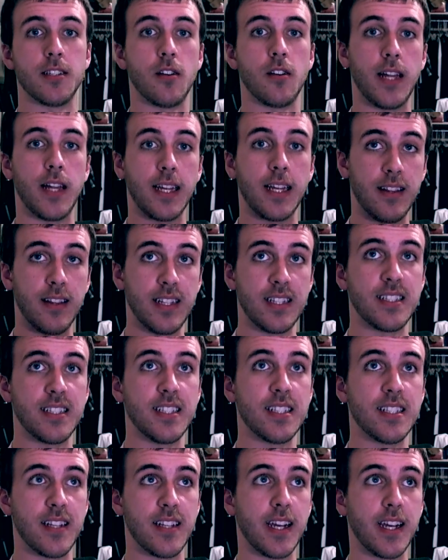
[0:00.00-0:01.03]
They're like, this
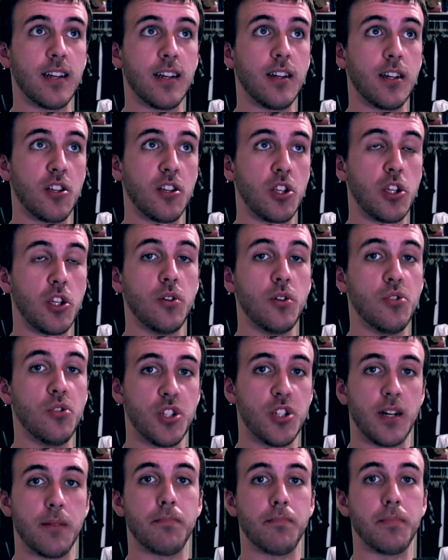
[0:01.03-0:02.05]
is like a
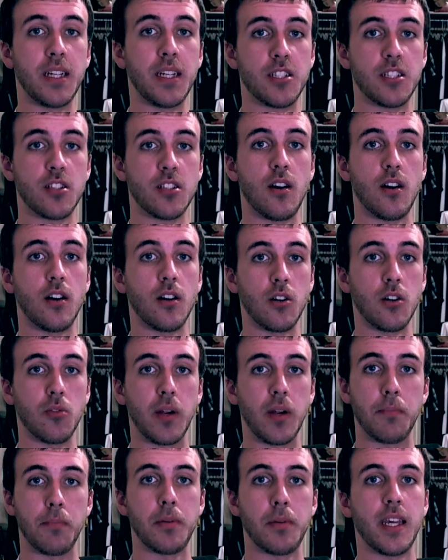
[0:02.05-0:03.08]
huge upbeat song,
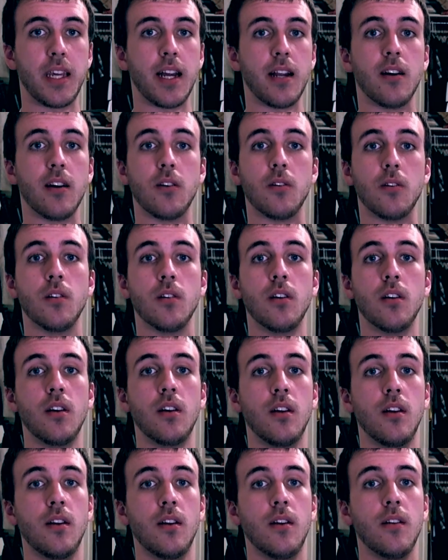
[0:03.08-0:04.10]
great piano.
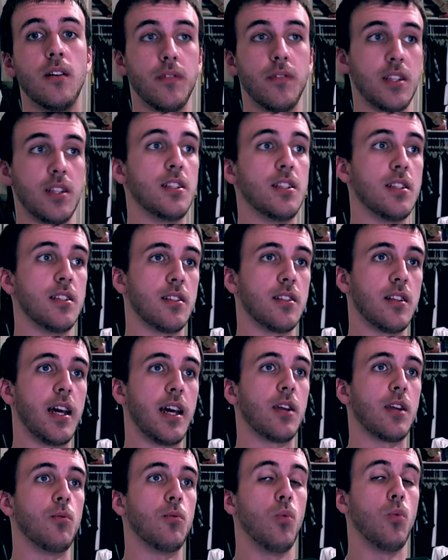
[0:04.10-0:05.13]
This is
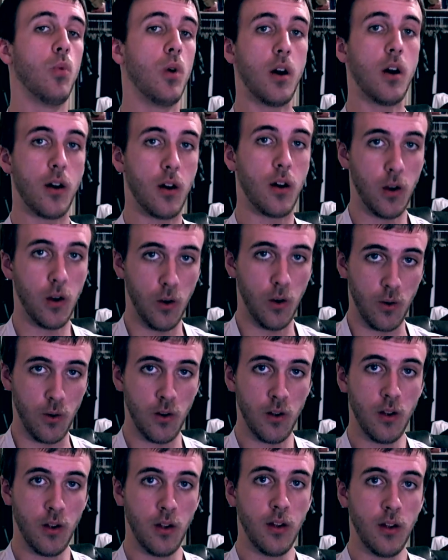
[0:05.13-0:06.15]
like, whoa.
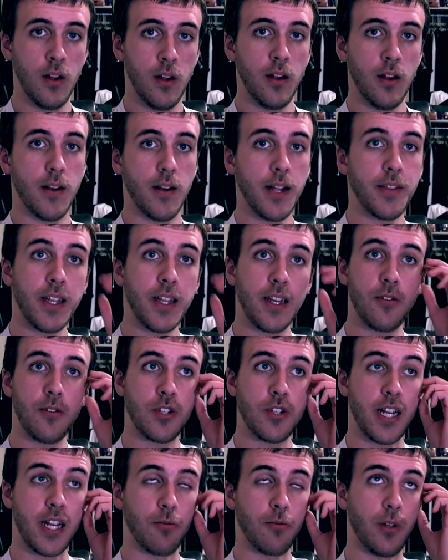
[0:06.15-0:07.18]
Not that it
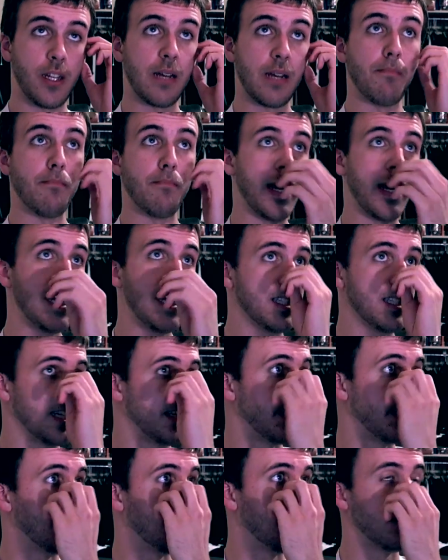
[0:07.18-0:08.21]
was like really
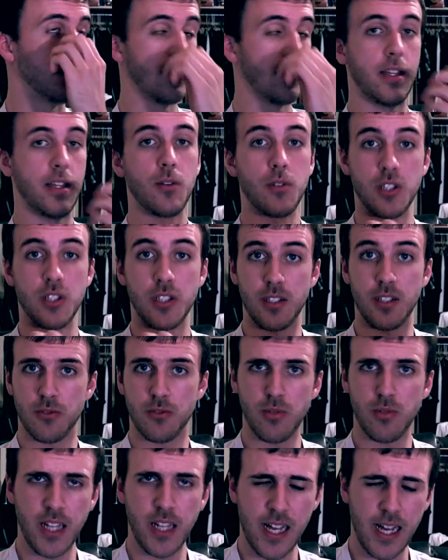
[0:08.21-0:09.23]
amazing. It
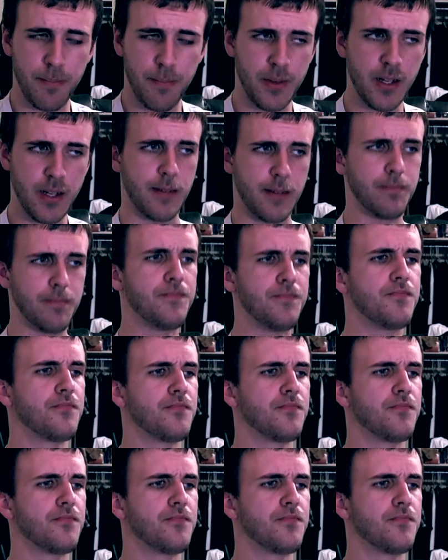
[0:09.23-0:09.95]
was really hyped up.